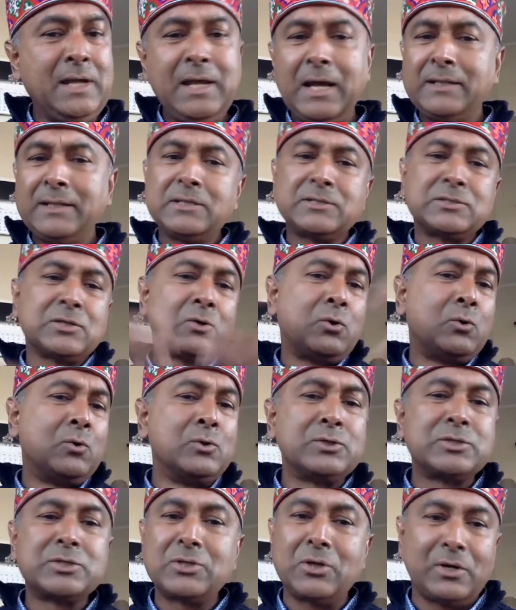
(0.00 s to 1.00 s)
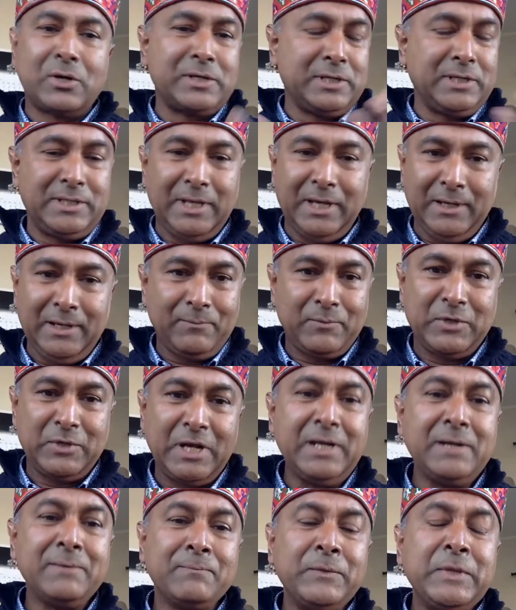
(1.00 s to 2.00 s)
And there's a whole story there,
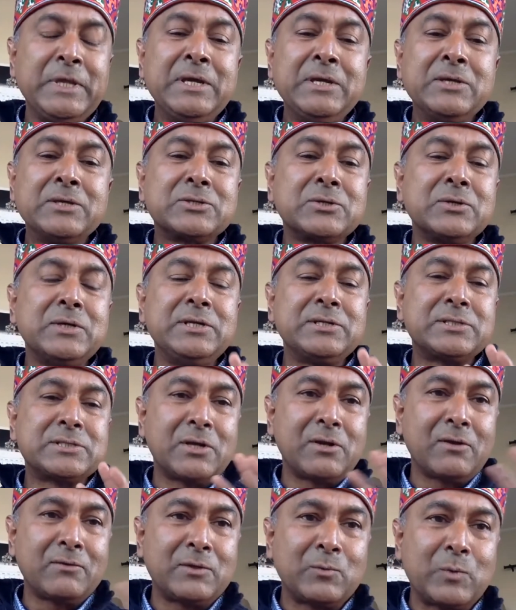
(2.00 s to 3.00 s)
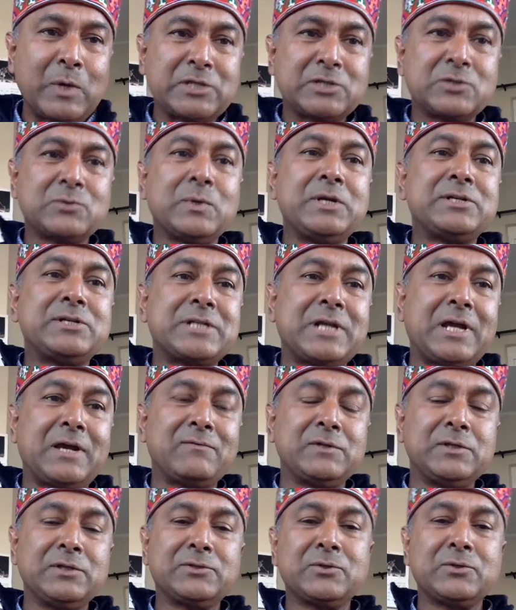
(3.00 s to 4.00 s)
right? So instead of the westward
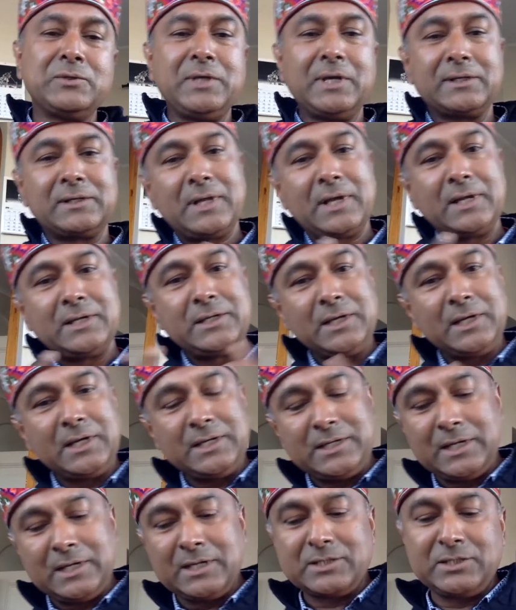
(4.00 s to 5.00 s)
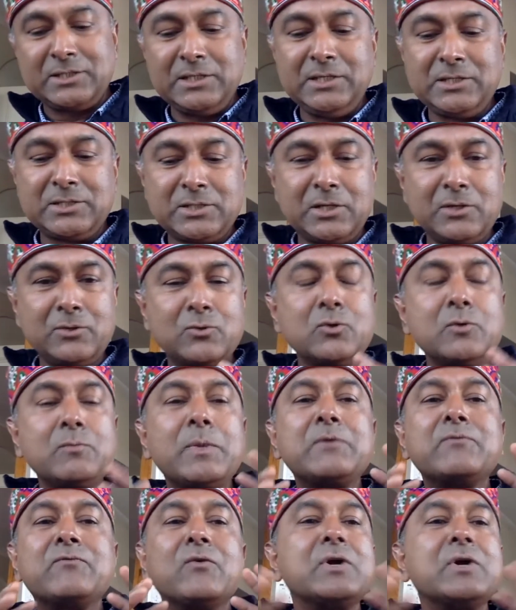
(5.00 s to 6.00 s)
travel through the Atlantic, he takes the eastern route.
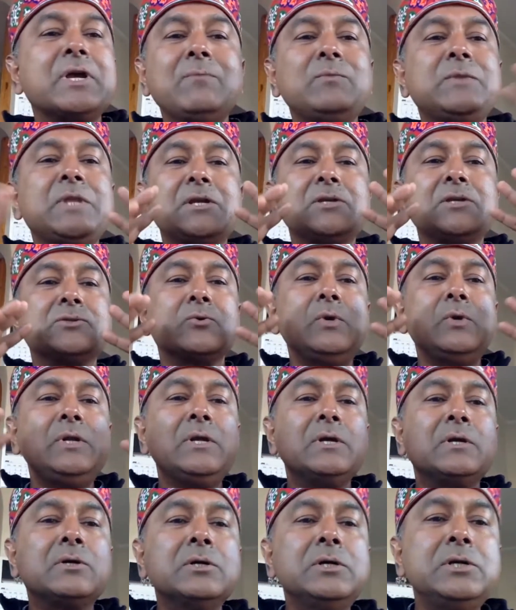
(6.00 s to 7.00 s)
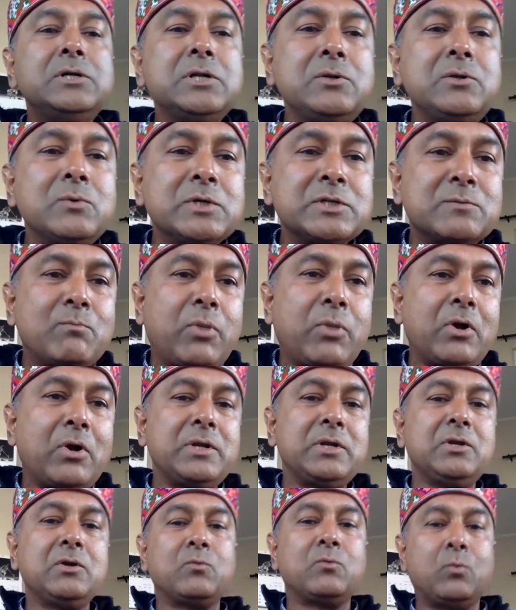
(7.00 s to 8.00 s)
But for him, there is only a continuous
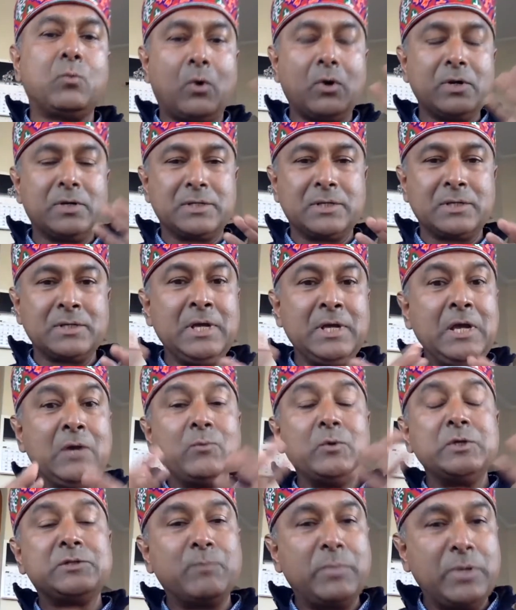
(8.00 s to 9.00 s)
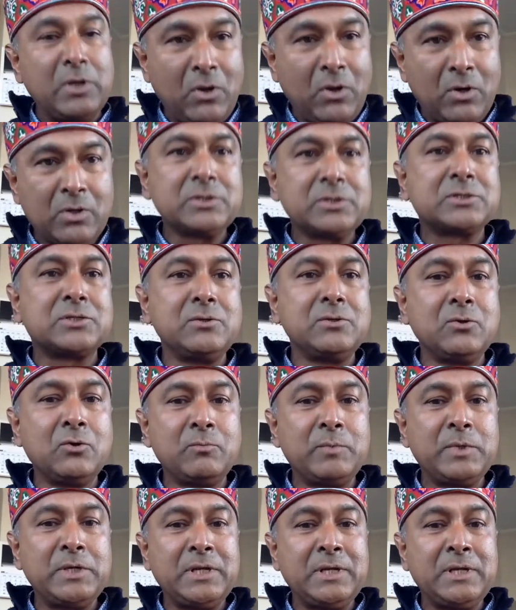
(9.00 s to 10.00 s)
body of water, which belongs to
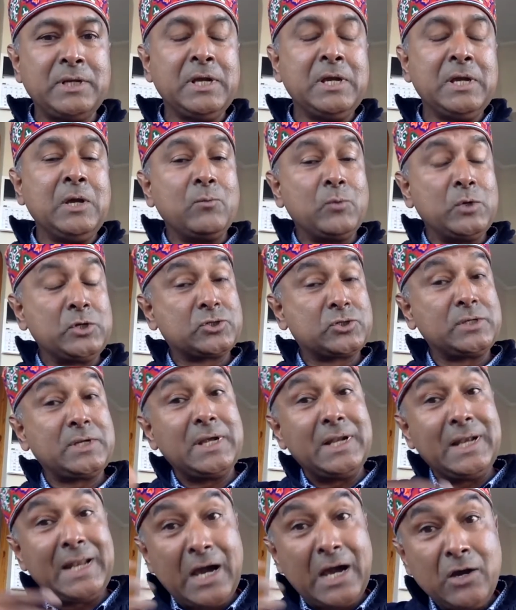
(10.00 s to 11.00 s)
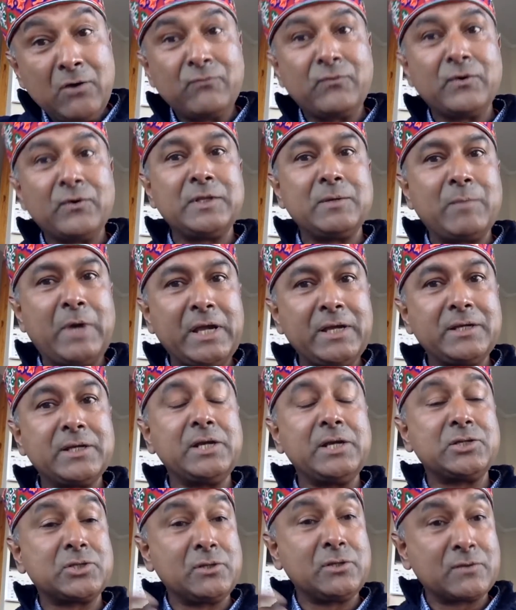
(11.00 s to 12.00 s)
nobody, which should allow for the
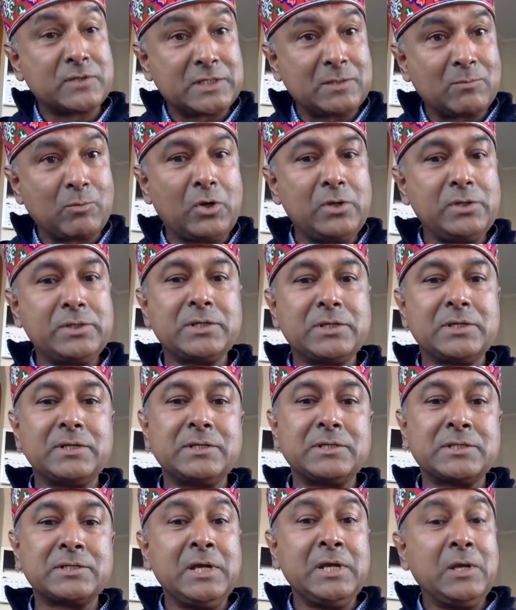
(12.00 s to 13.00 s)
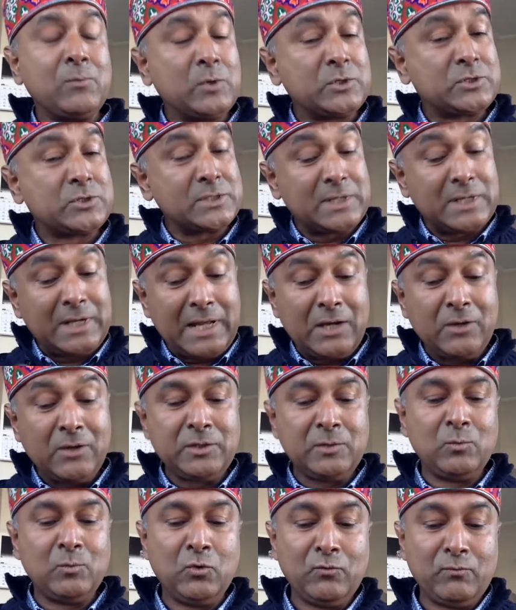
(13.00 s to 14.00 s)
migration of subalterns, which should allow
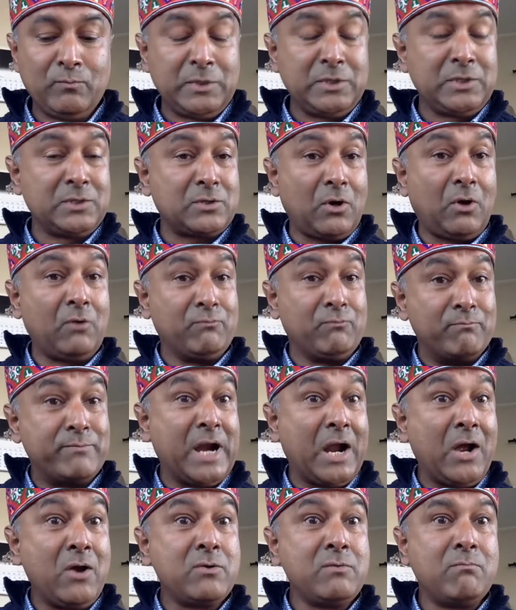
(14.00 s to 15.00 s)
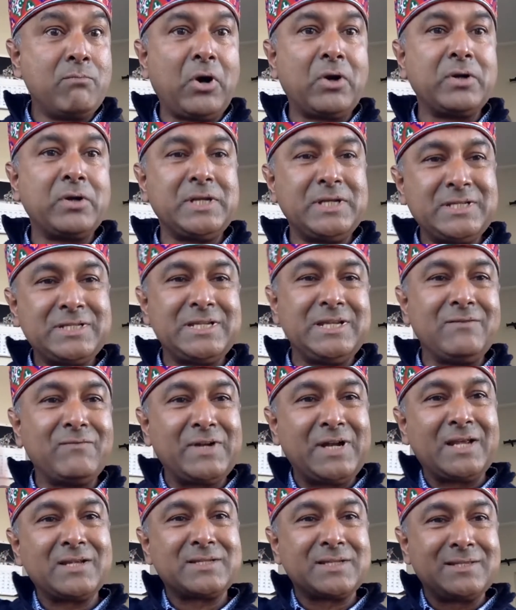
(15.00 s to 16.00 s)
the movement of brown bodies,
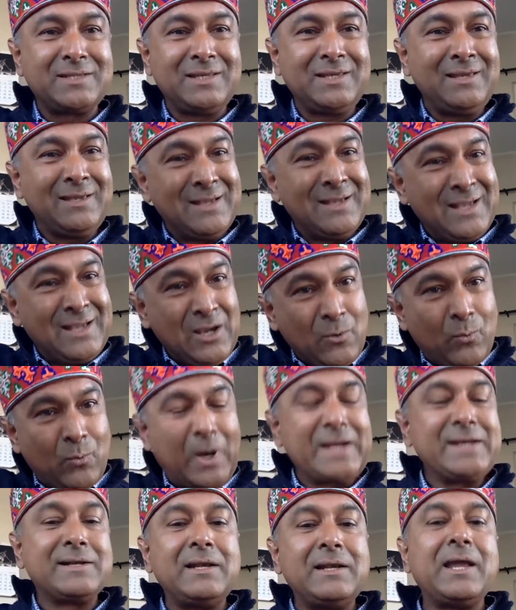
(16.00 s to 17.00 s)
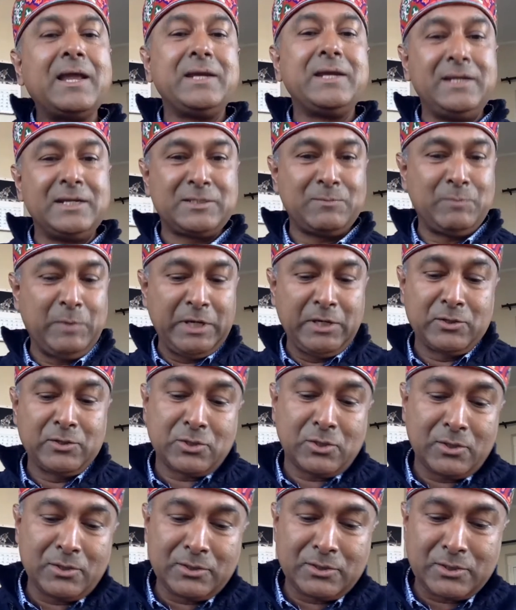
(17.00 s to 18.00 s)
even as the white line is being
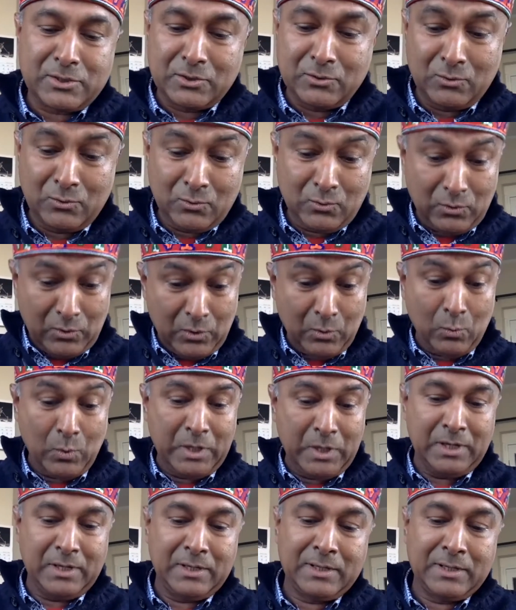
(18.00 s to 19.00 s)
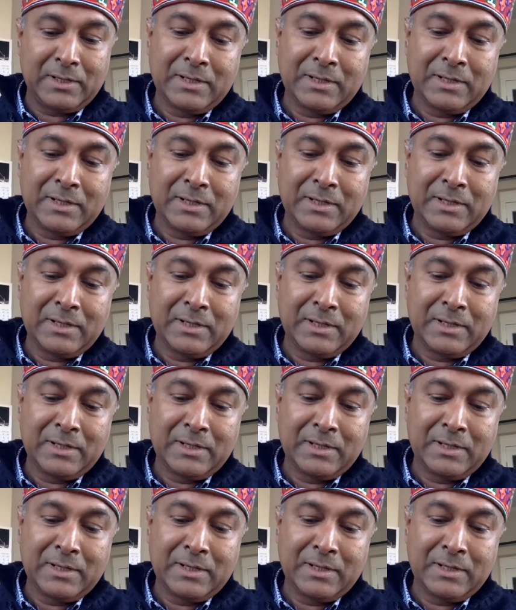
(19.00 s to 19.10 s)
drawn through the world.